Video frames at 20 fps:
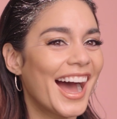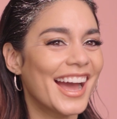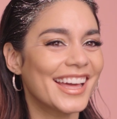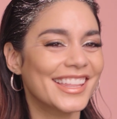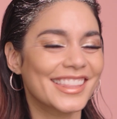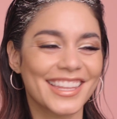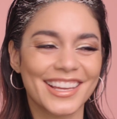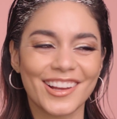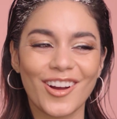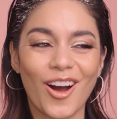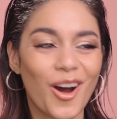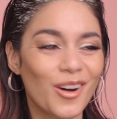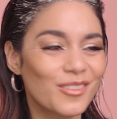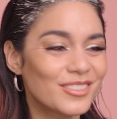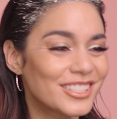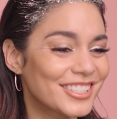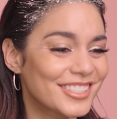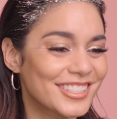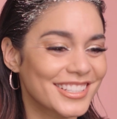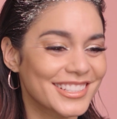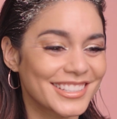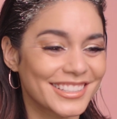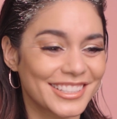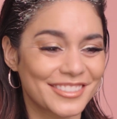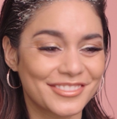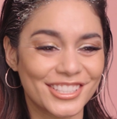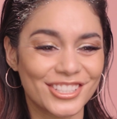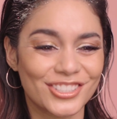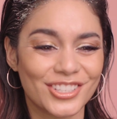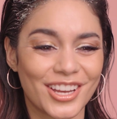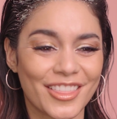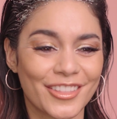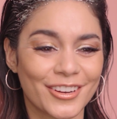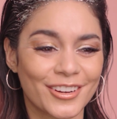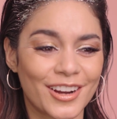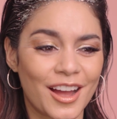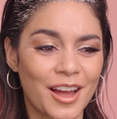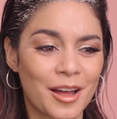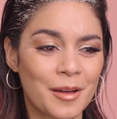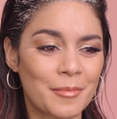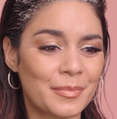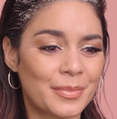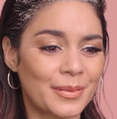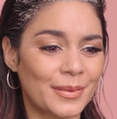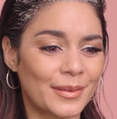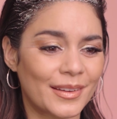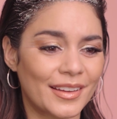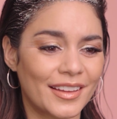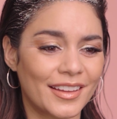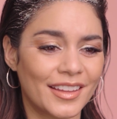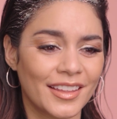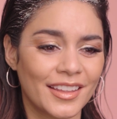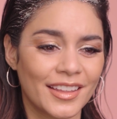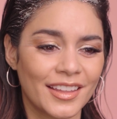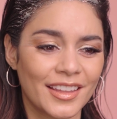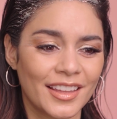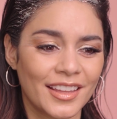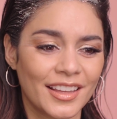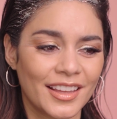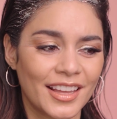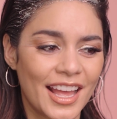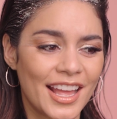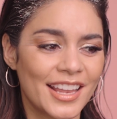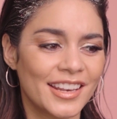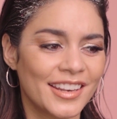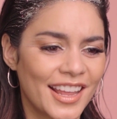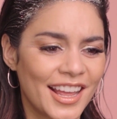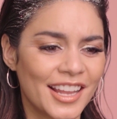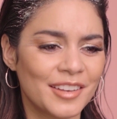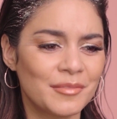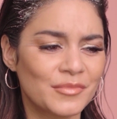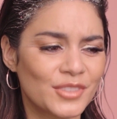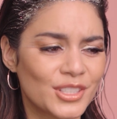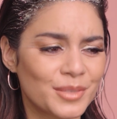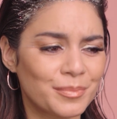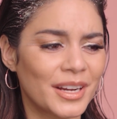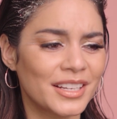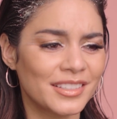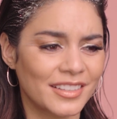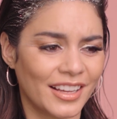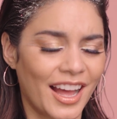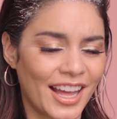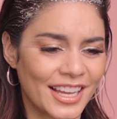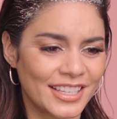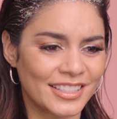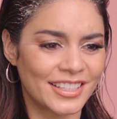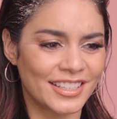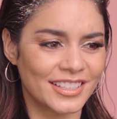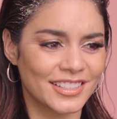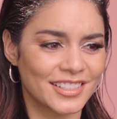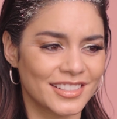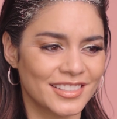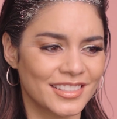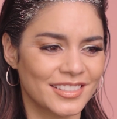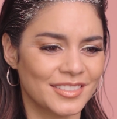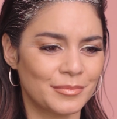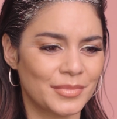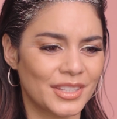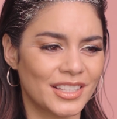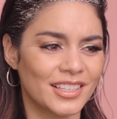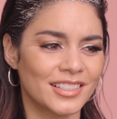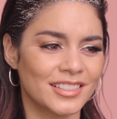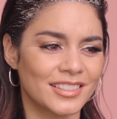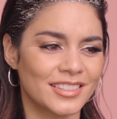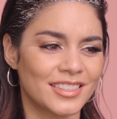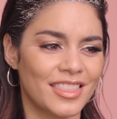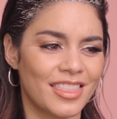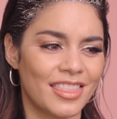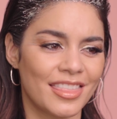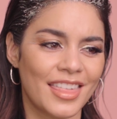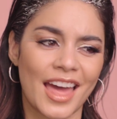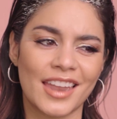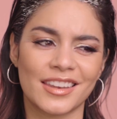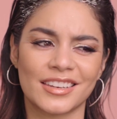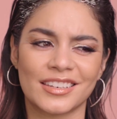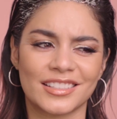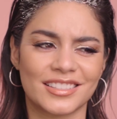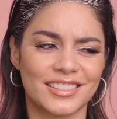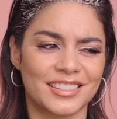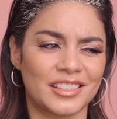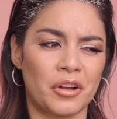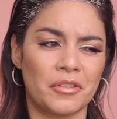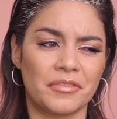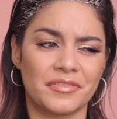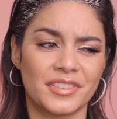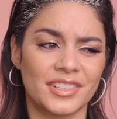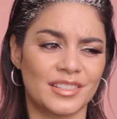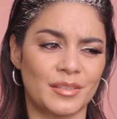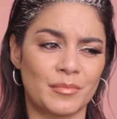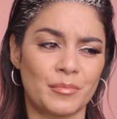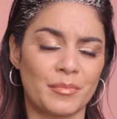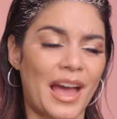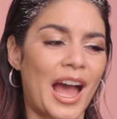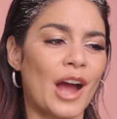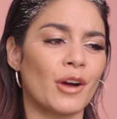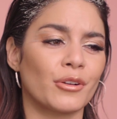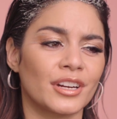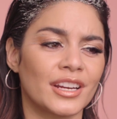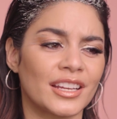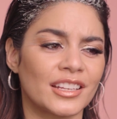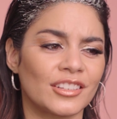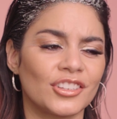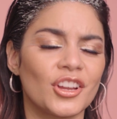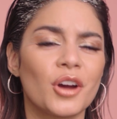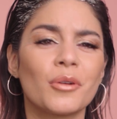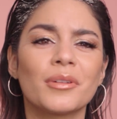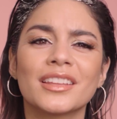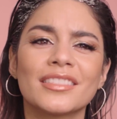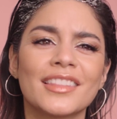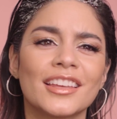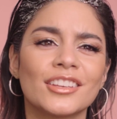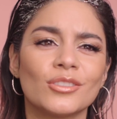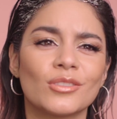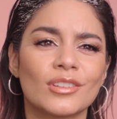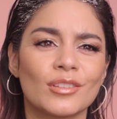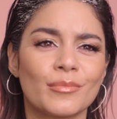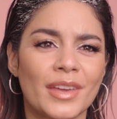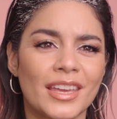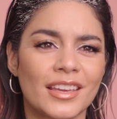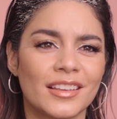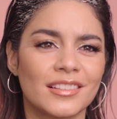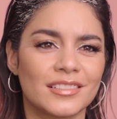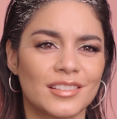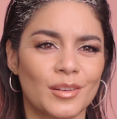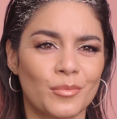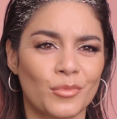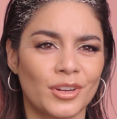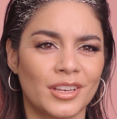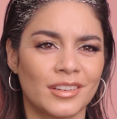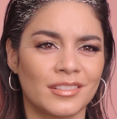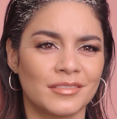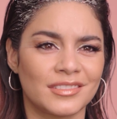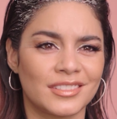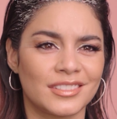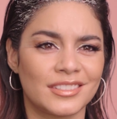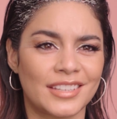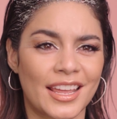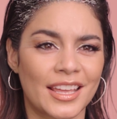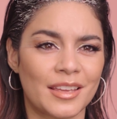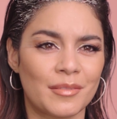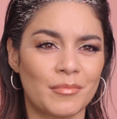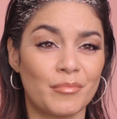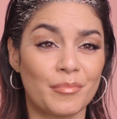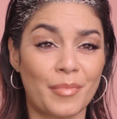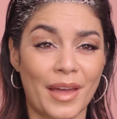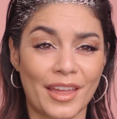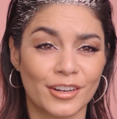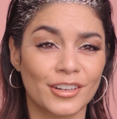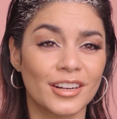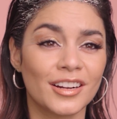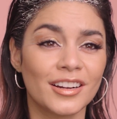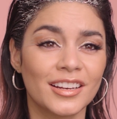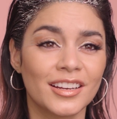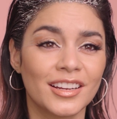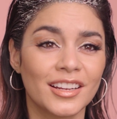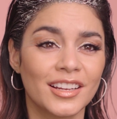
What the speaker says: I think always just lift each other up and spread kindness, because that in itself is empowering. Knowing that you can make someone's day better,